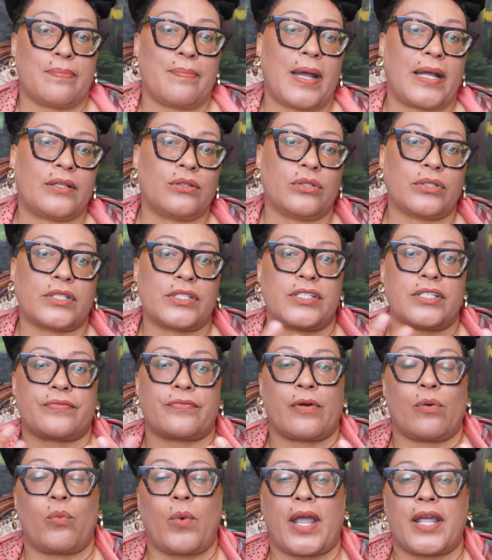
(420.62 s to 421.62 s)
might look a
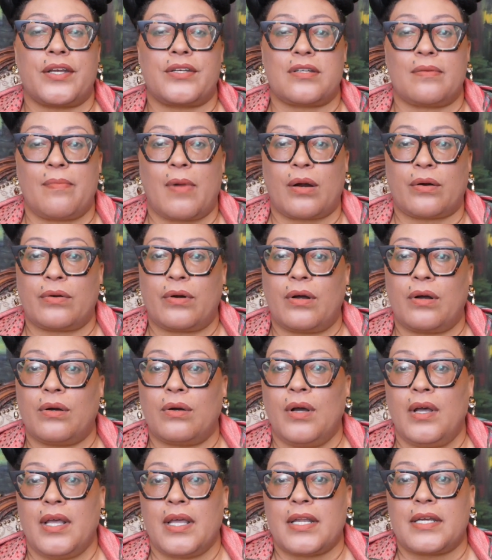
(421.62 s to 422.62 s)
different way
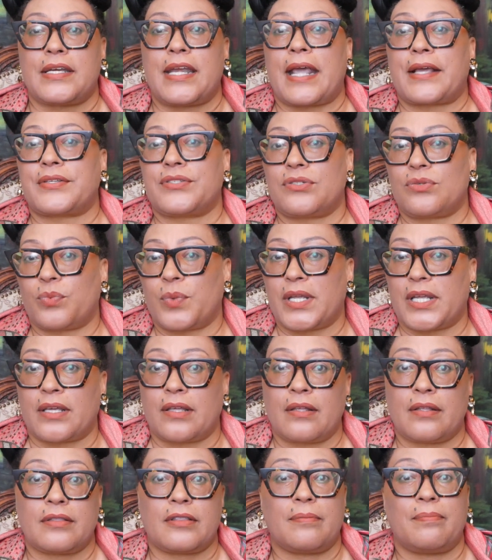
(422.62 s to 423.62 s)
tomorrow, next
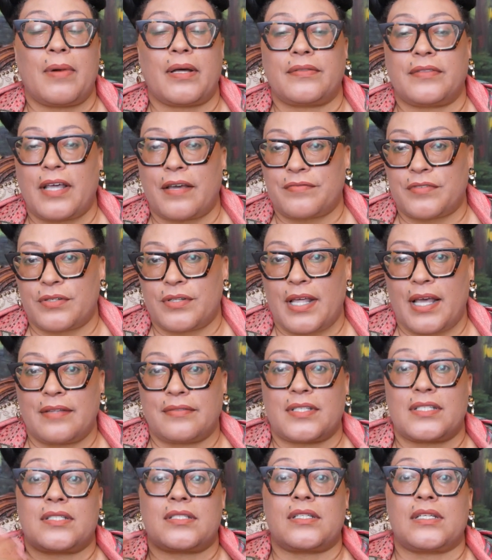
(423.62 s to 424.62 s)
week, the month after
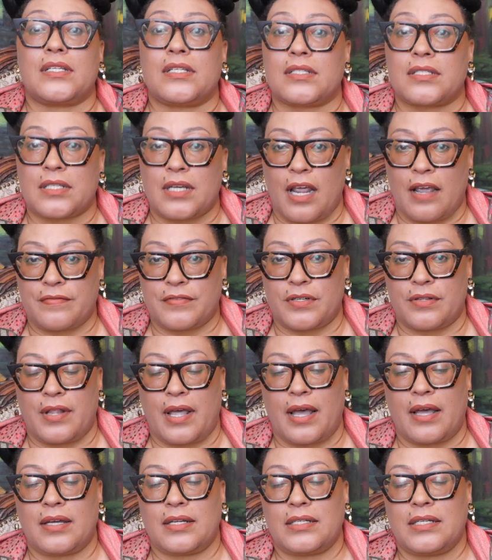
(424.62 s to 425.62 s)
that, the season after
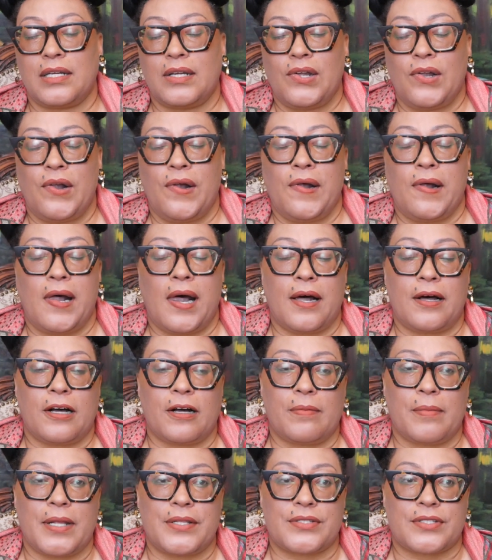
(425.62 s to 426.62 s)
that.
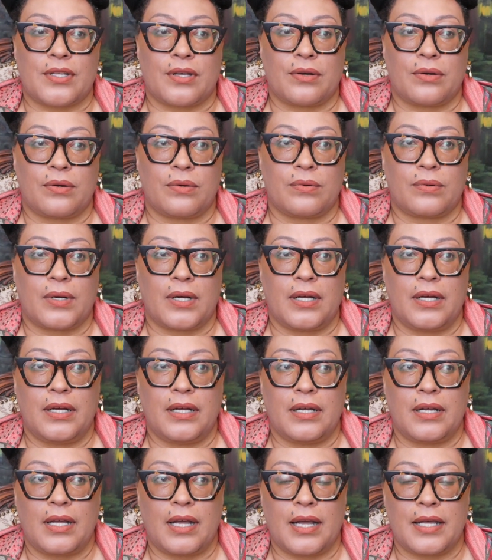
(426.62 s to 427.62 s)
And so
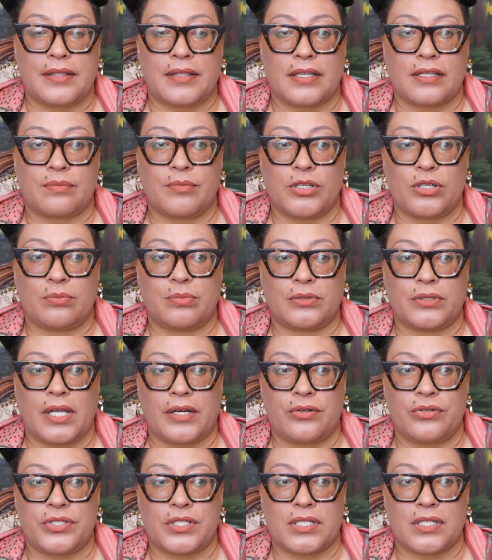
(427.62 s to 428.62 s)
I think mutable
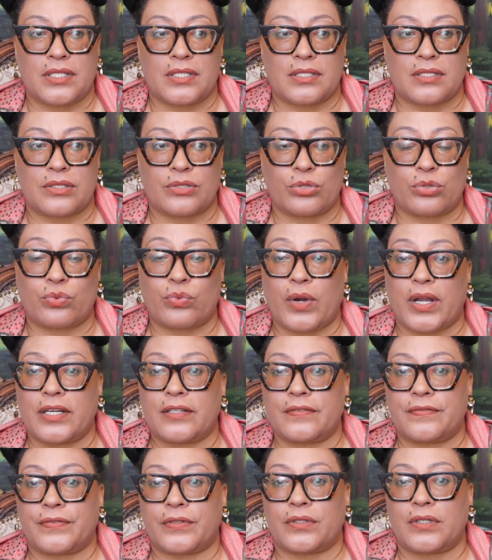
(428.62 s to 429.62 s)
energy is
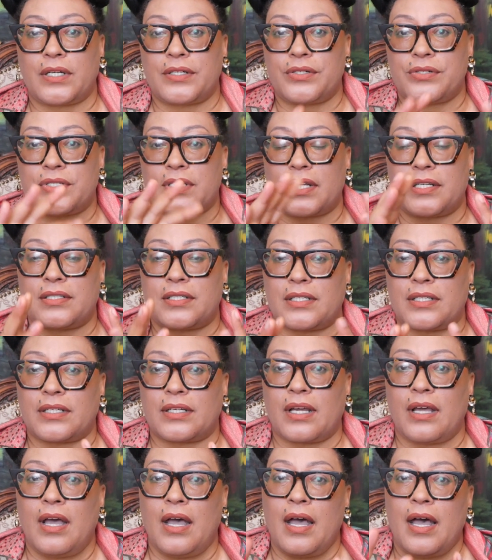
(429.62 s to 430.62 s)
great for
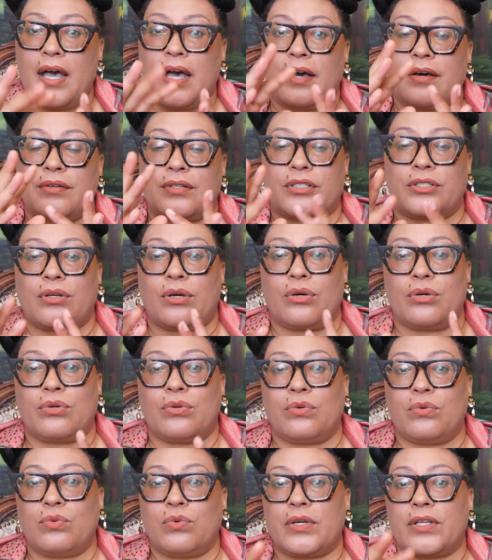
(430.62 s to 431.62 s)
understanding how to
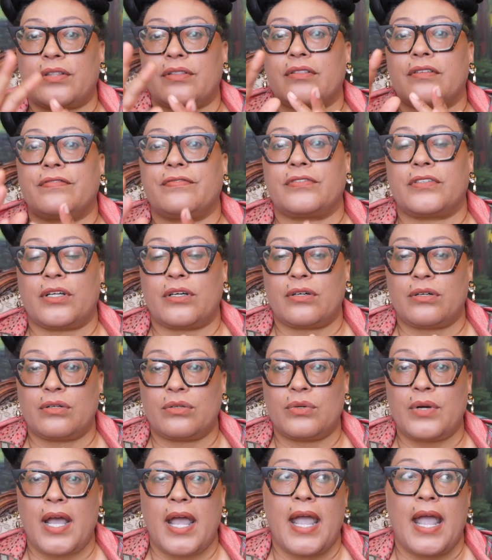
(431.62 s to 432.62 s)
go with the
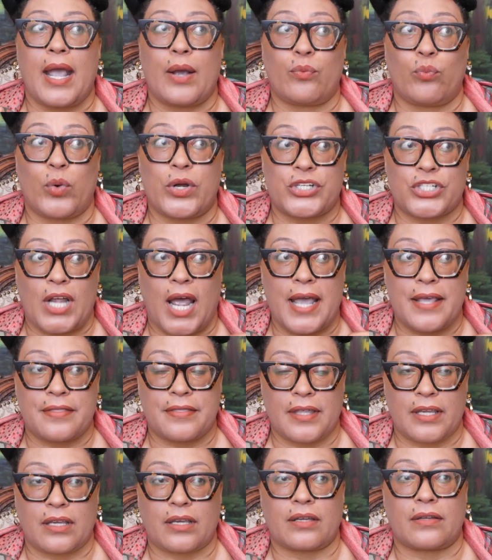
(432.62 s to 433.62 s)
flow, and which I
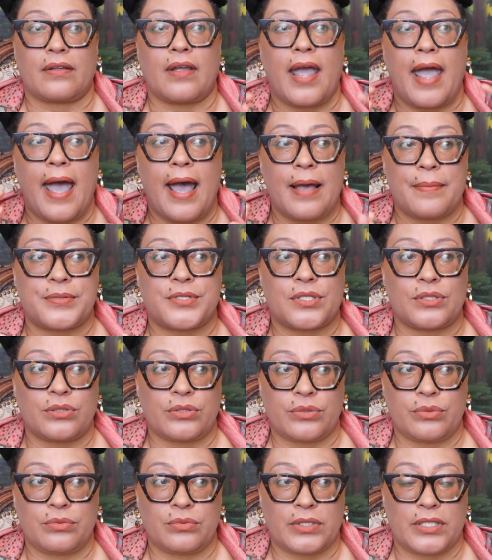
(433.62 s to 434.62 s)
think
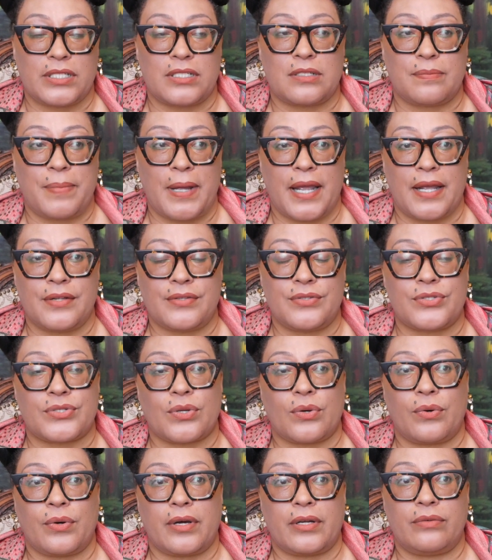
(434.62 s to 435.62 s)
absolutely depends
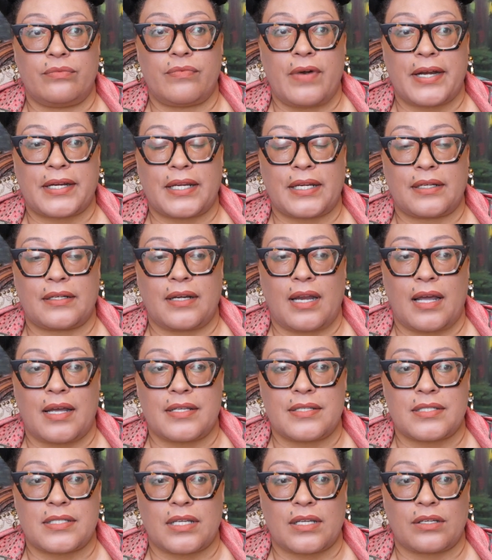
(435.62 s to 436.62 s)
on
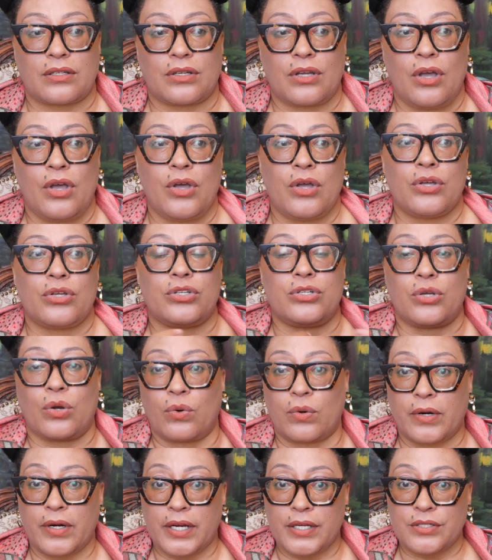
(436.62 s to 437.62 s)
recognizing
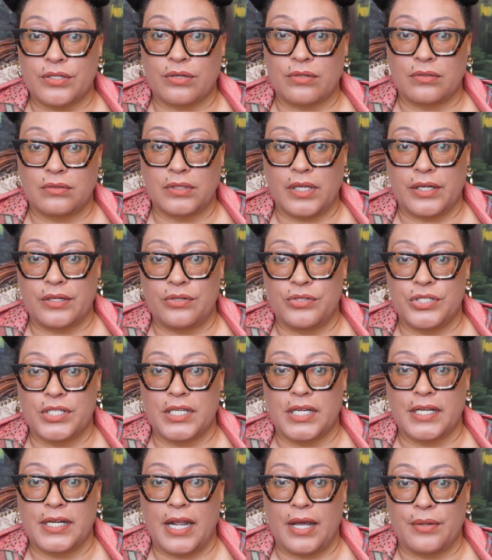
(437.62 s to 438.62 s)
your internal
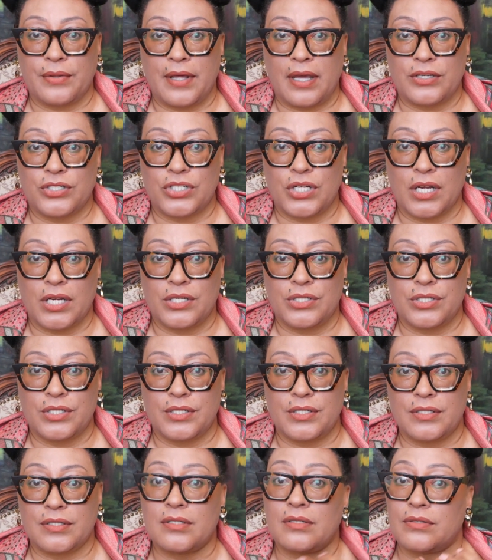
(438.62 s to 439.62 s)
energy and how that
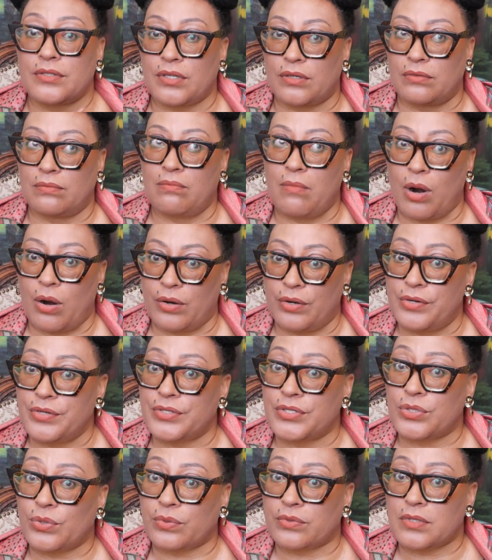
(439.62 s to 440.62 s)
changes. So
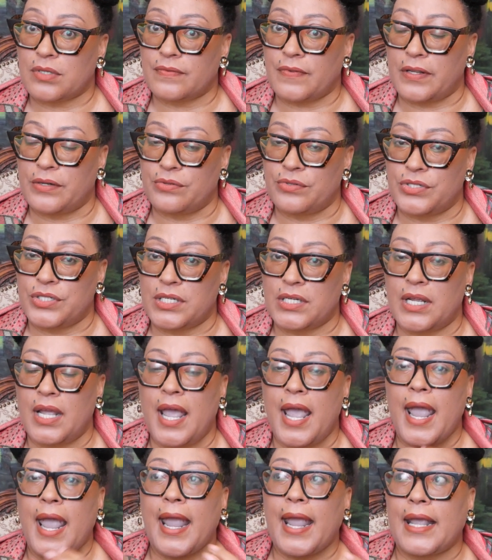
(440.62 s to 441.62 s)
Mars sorts of energy,
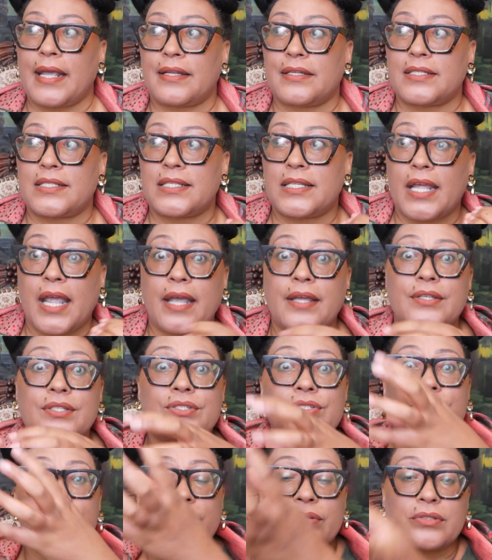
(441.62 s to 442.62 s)
and the
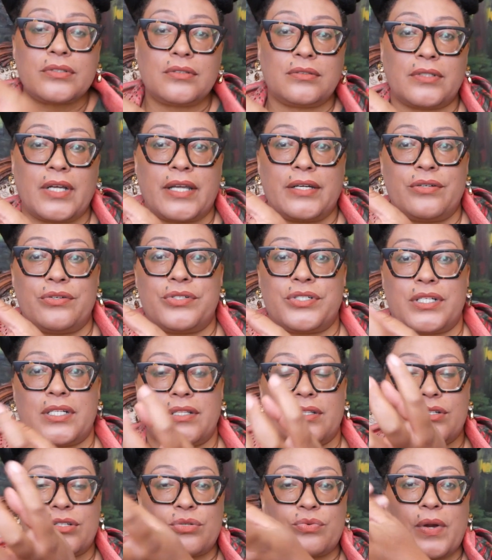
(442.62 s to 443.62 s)
external energy,
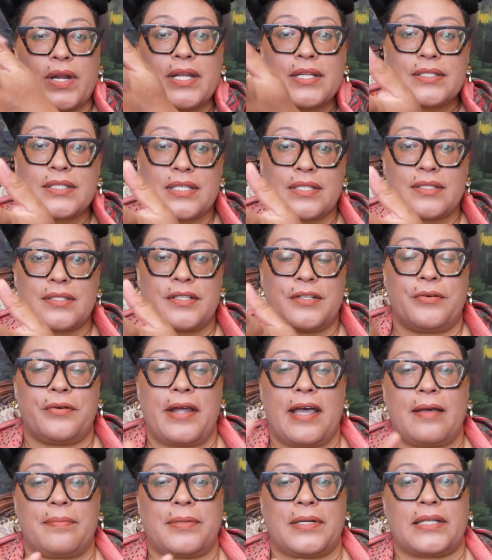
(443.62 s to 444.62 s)
the transits that are
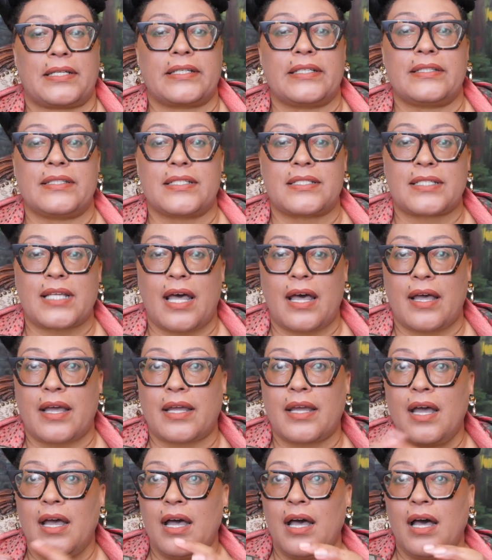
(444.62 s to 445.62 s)
happening in the sky,